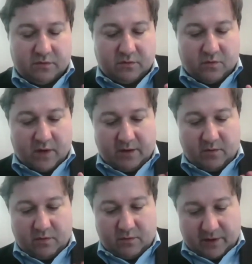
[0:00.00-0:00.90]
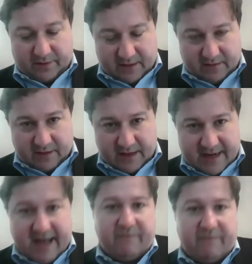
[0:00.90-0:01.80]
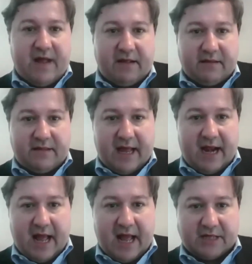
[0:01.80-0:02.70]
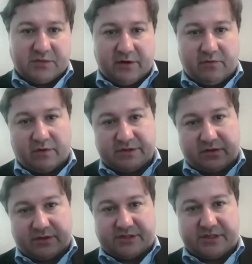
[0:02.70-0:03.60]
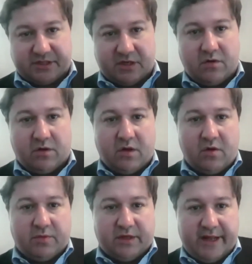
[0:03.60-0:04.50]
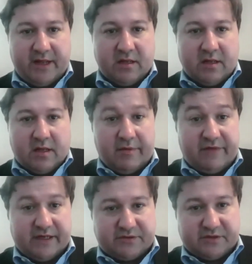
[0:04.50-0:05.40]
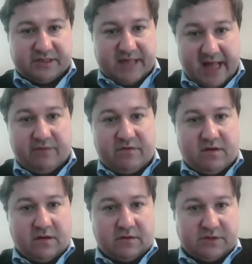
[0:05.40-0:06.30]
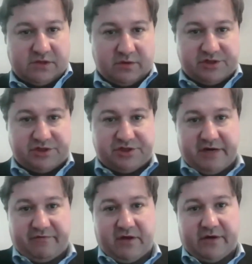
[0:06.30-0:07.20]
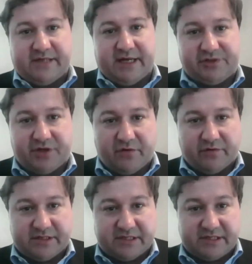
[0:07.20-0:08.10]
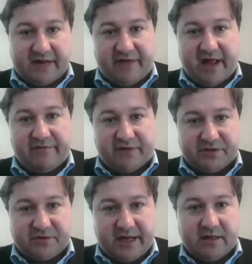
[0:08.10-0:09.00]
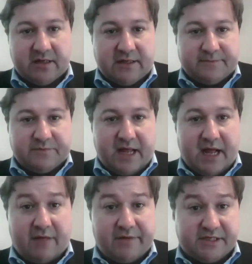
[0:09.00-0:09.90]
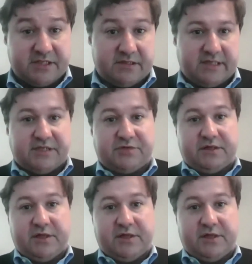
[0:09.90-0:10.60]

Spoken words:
what the net effect that has when growth starts to slow globally, investors tend to sort of shift their attention over to safe havens, right? And this is really